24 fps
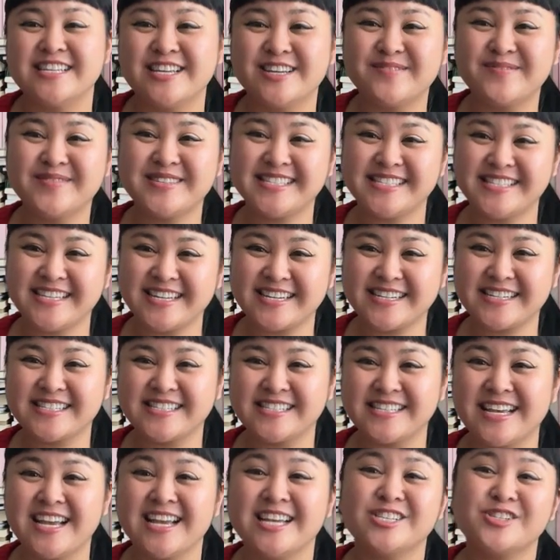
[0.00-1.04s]
Tip 6.
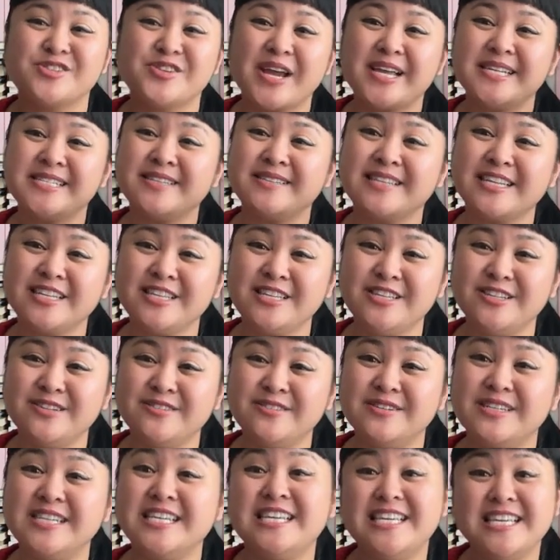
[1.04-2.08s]
Try something
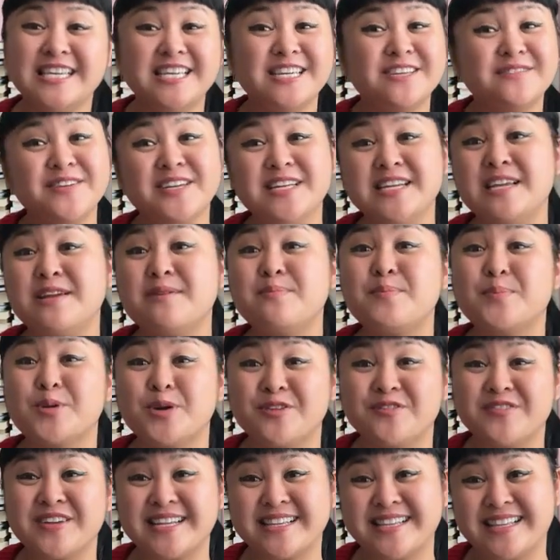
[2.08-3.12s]
new, even
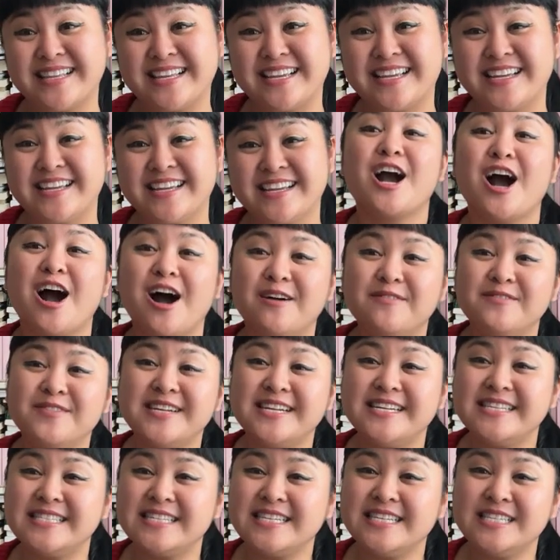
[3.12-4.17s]
imperfectly.
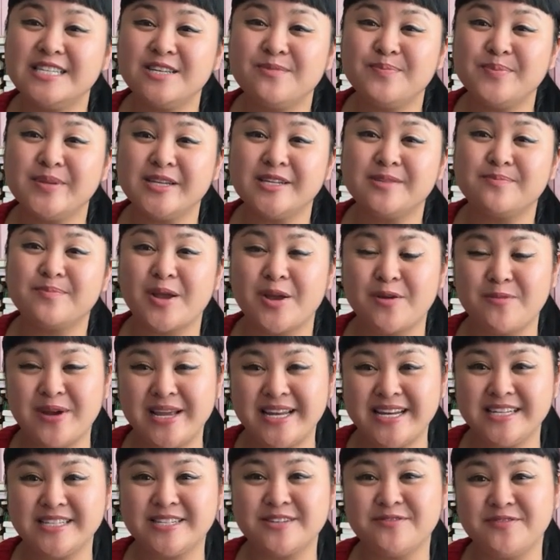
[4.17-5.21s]
Confidence isn't built by
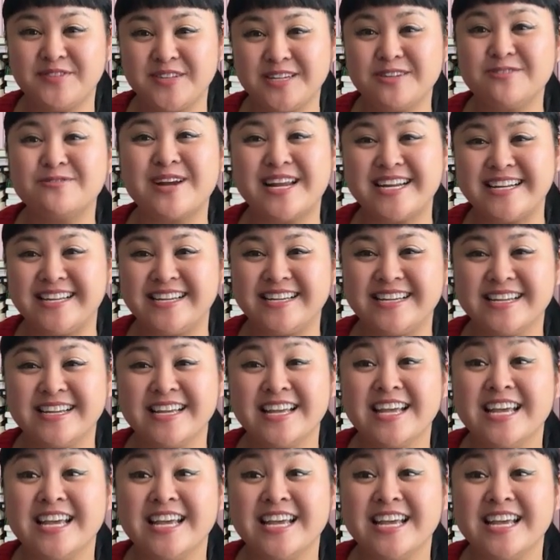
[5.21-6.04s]
waiting to feel ready.